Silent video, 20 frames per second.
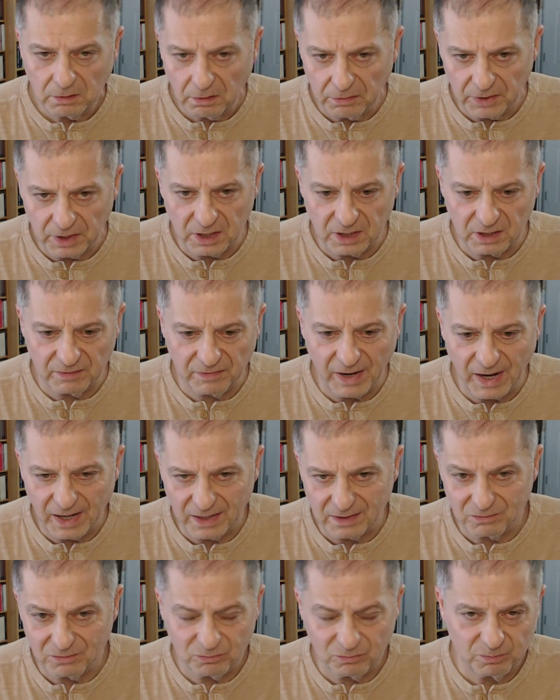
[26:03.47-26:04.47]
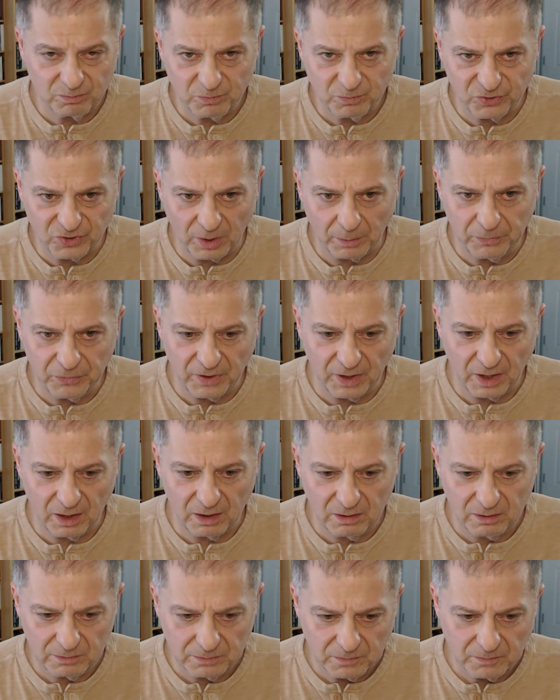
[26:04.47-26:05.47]
No, they could have had
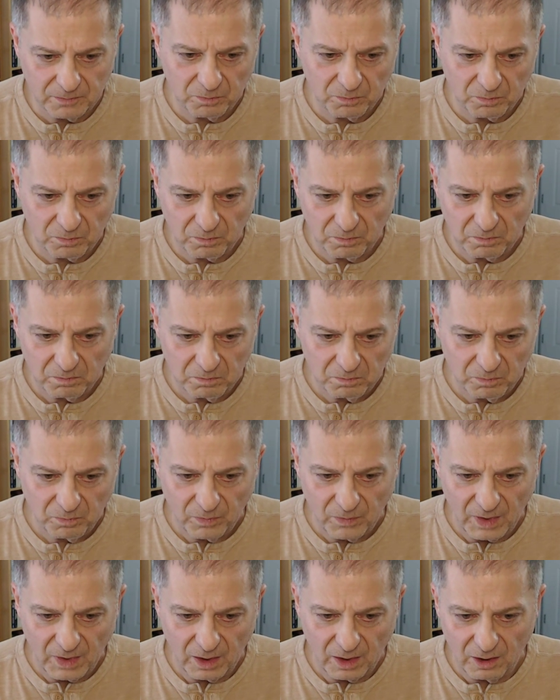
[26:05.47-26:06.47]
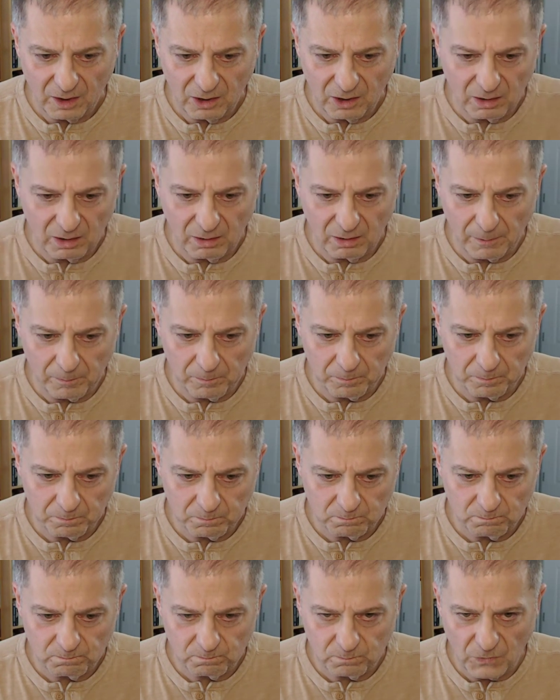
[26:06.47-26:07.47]
something,
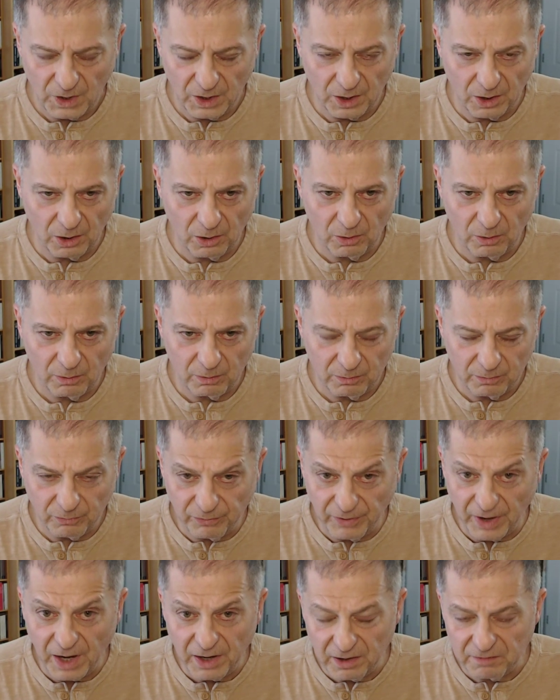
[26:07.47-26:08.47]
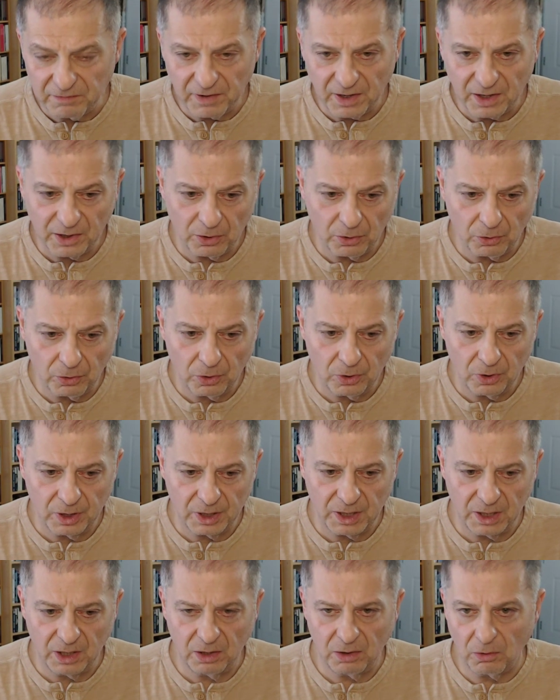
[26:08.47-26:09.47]
very, very
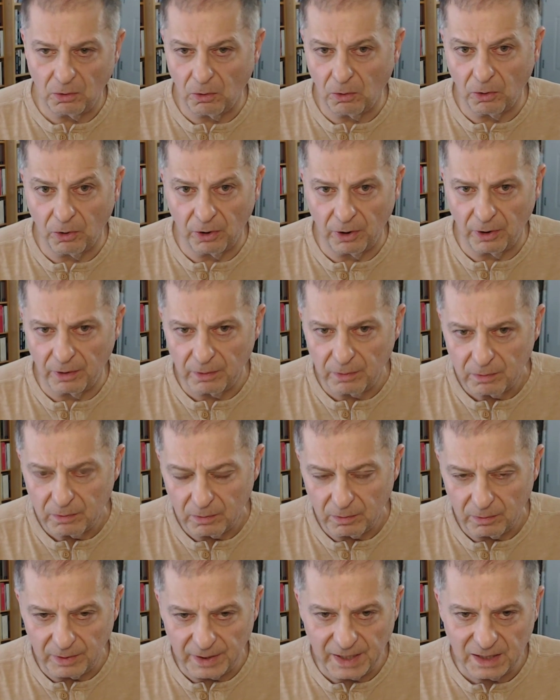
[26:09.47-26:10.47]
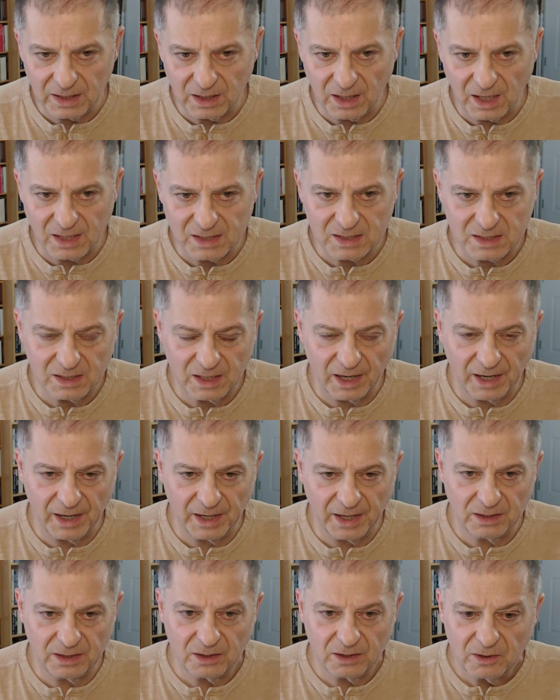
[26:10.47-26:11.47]
early or late last
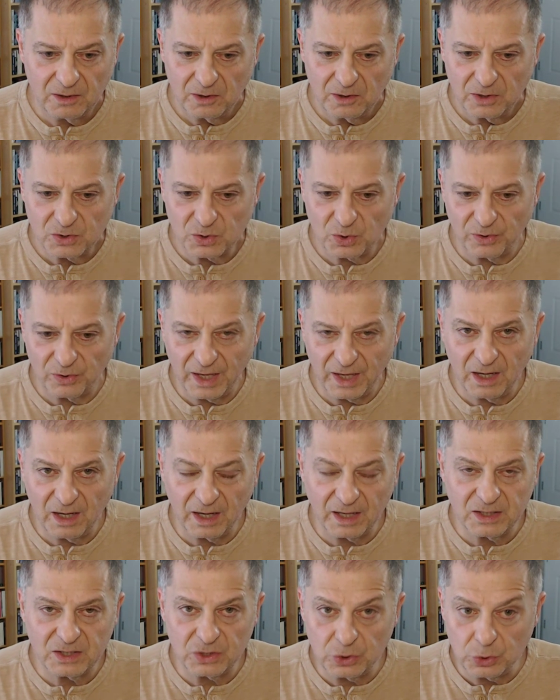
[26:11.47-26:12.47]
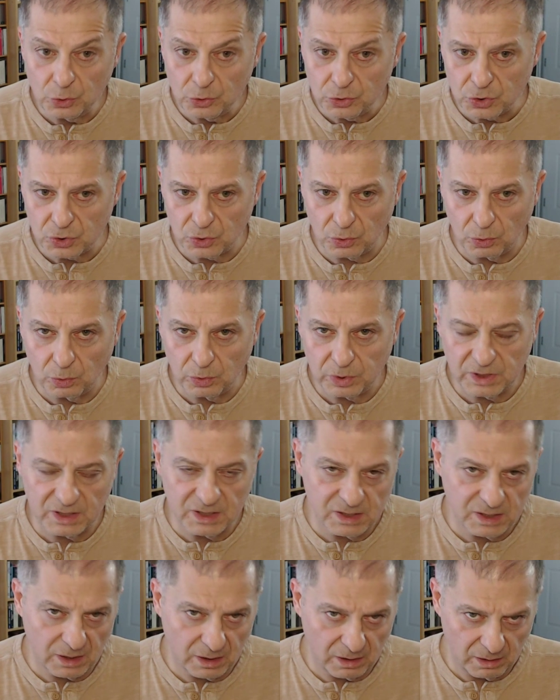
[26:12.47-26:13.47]
night. So they get used to, since
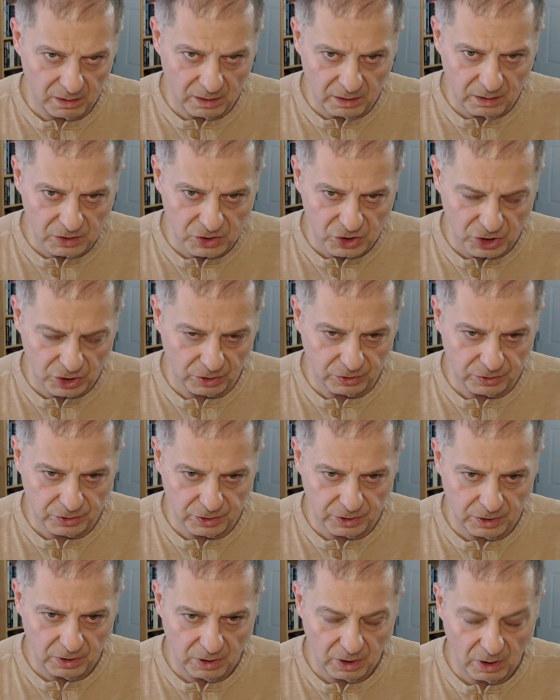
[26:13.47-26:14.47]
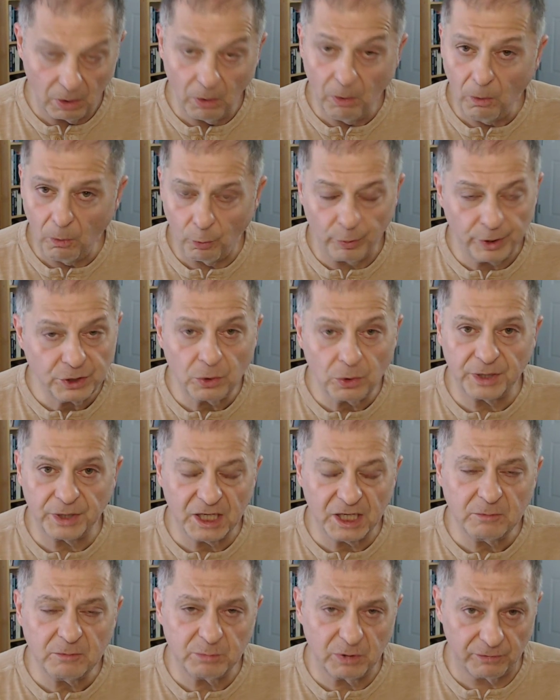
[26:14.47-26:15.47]
they're little children, oh, we don't
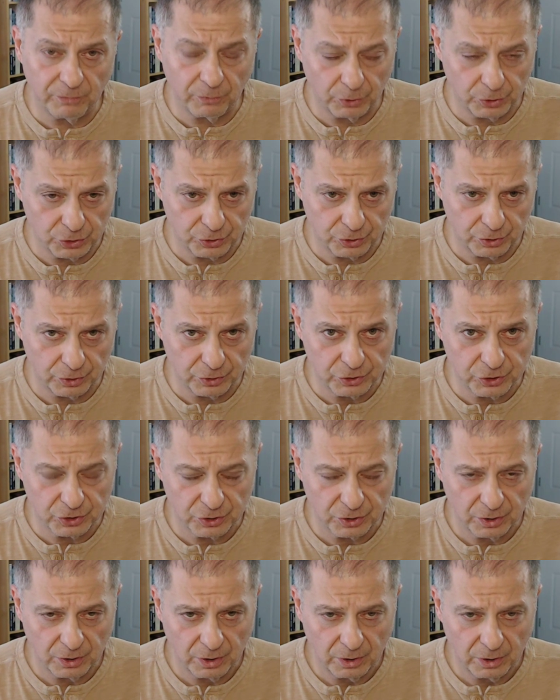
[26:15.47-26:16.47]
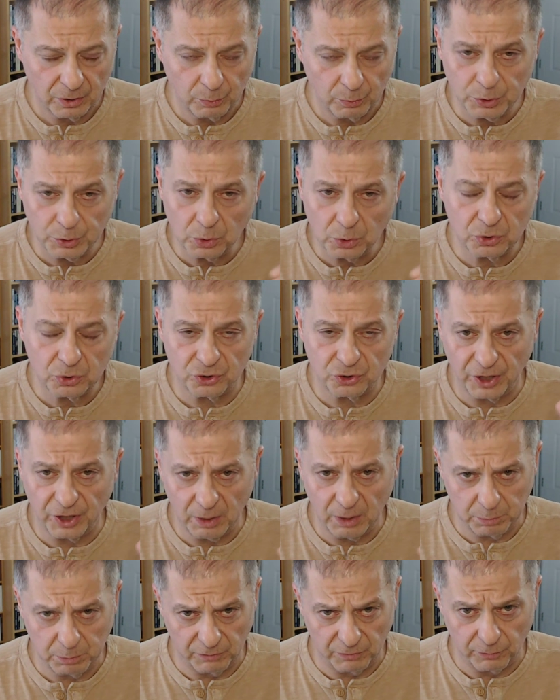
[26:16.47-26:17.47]
eat before church. We don't
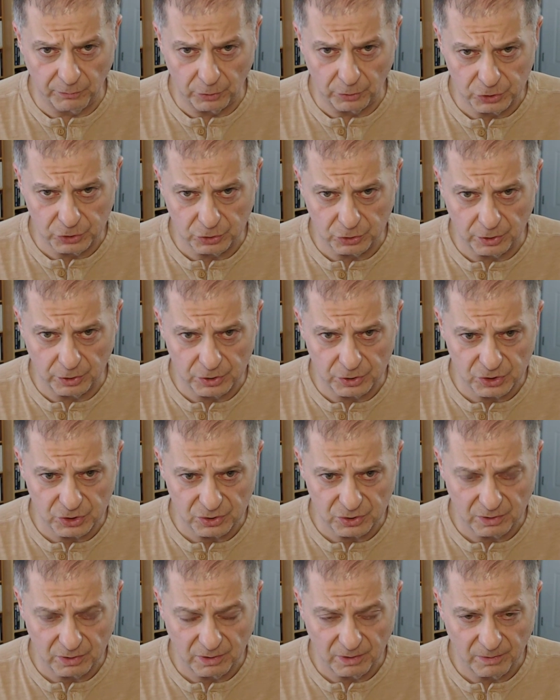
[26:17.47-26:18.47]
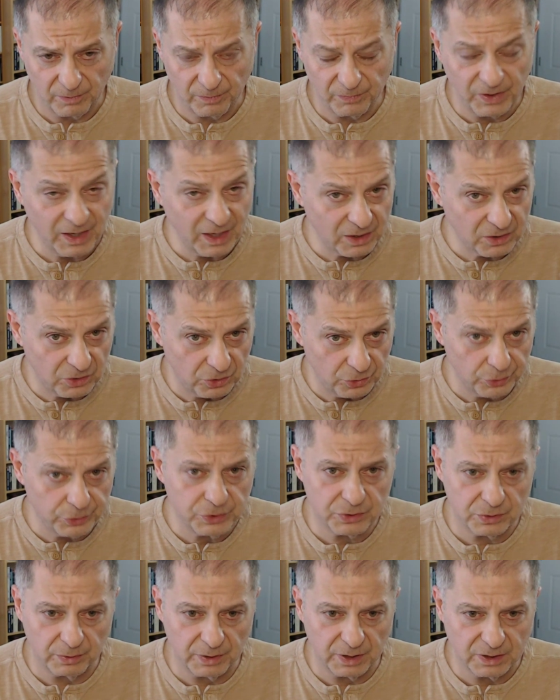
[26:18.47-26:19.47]
drink before church. They get
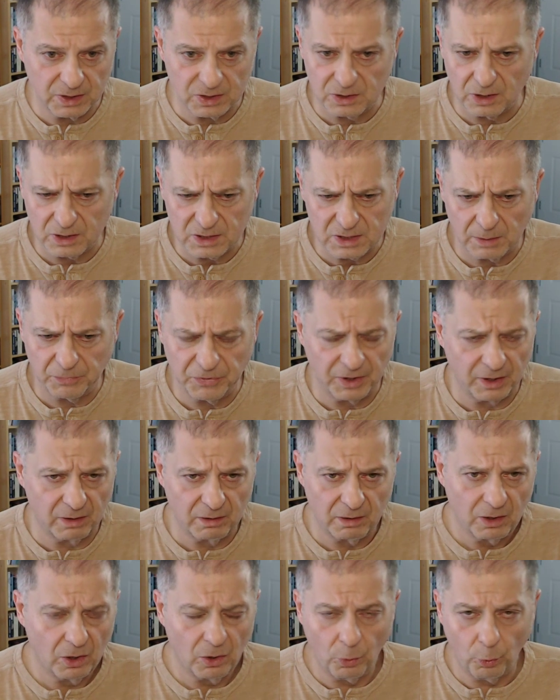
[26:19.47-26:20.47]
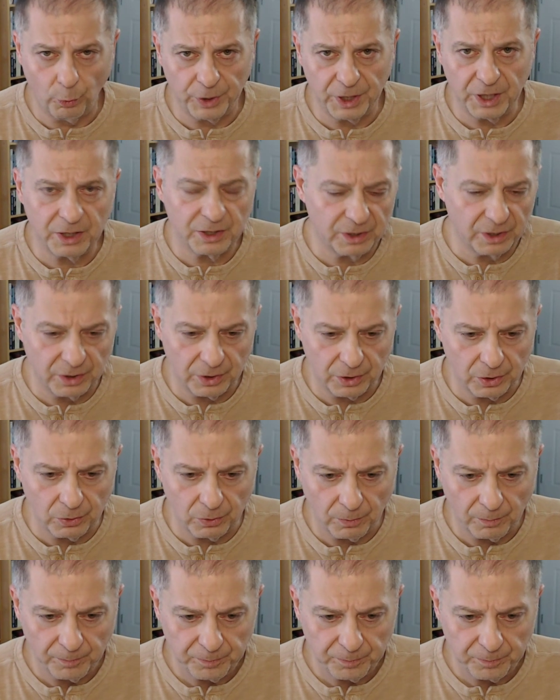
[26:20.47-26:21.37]
used to it. It's not something weird and new.